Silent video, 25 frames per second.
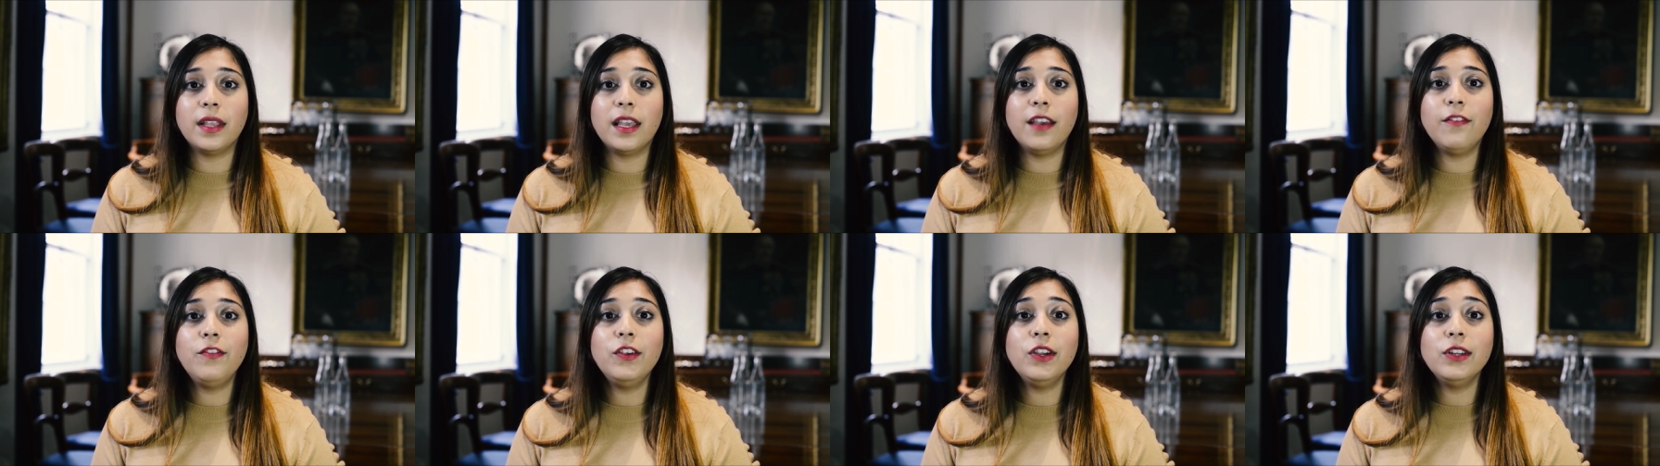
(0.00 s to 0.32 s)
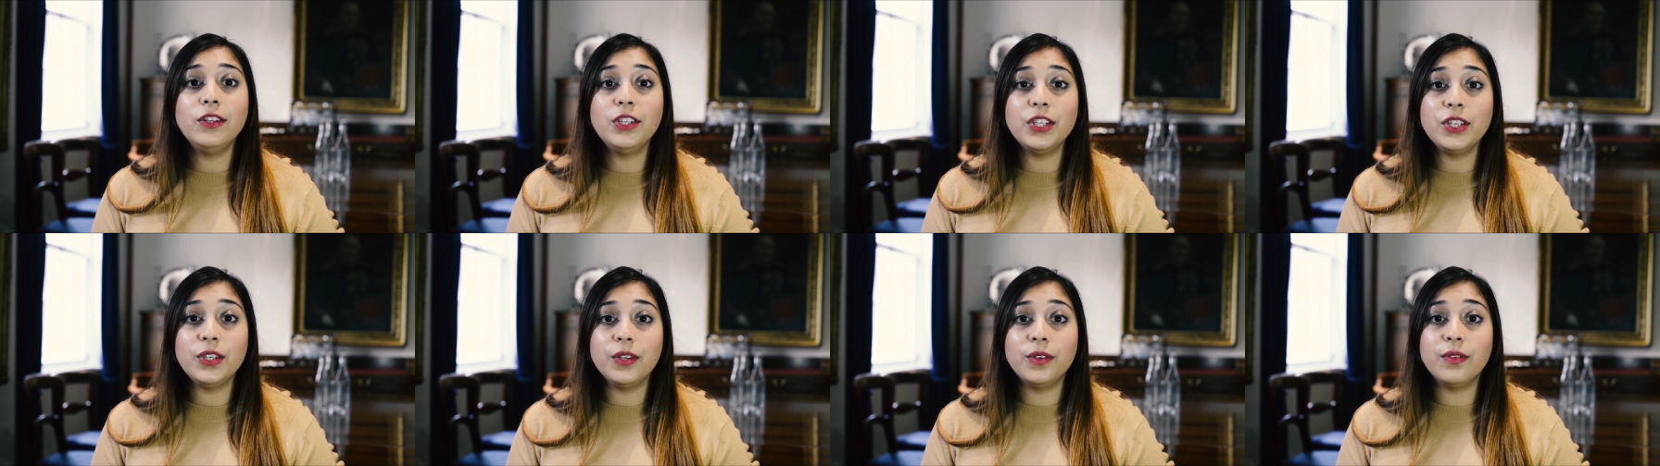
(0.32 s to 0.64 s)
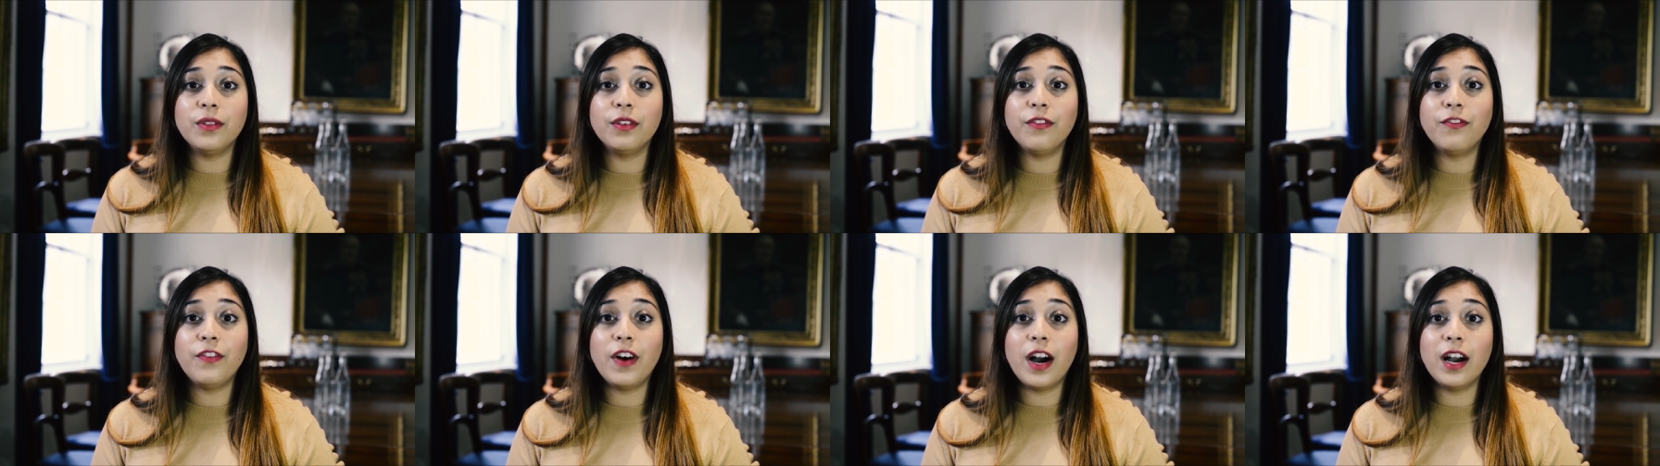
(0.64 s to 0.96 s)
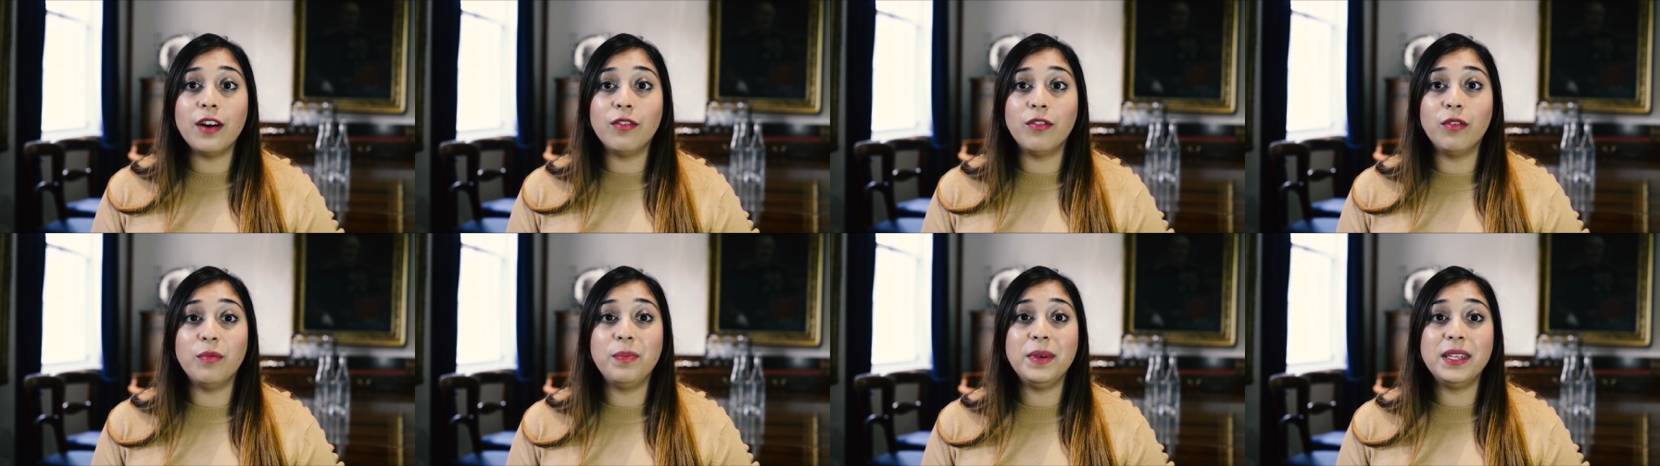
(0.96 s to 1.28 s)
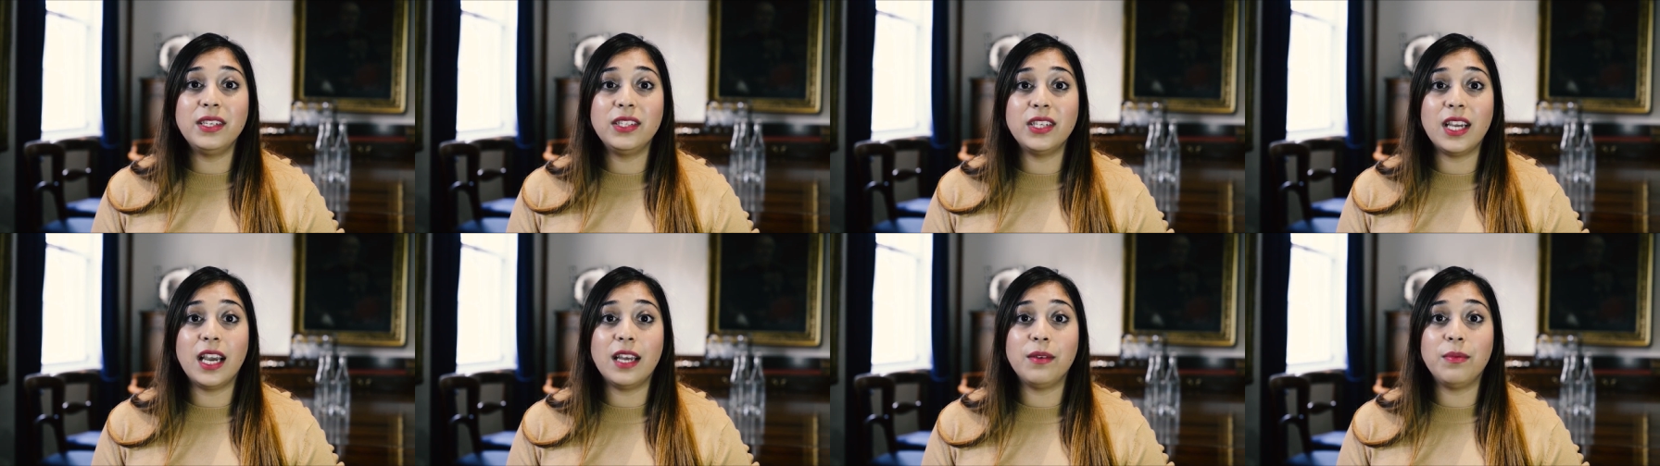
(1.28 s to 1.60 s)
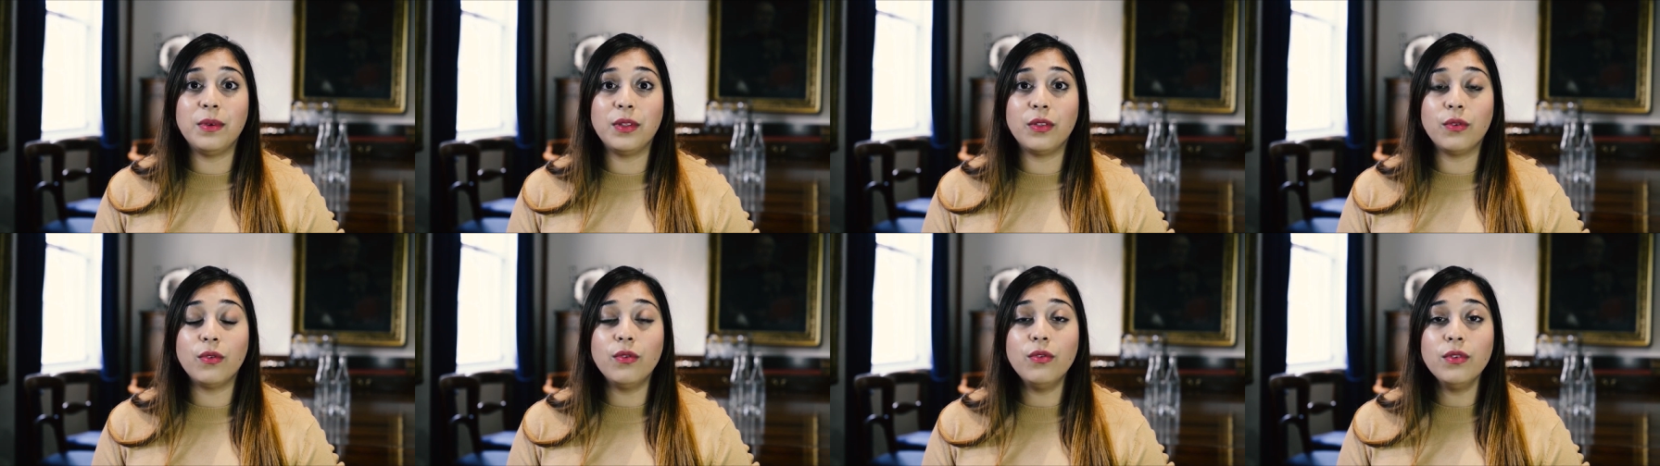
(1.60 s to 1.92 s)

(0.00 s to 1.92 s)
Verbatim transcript: If you do, the file will be shared with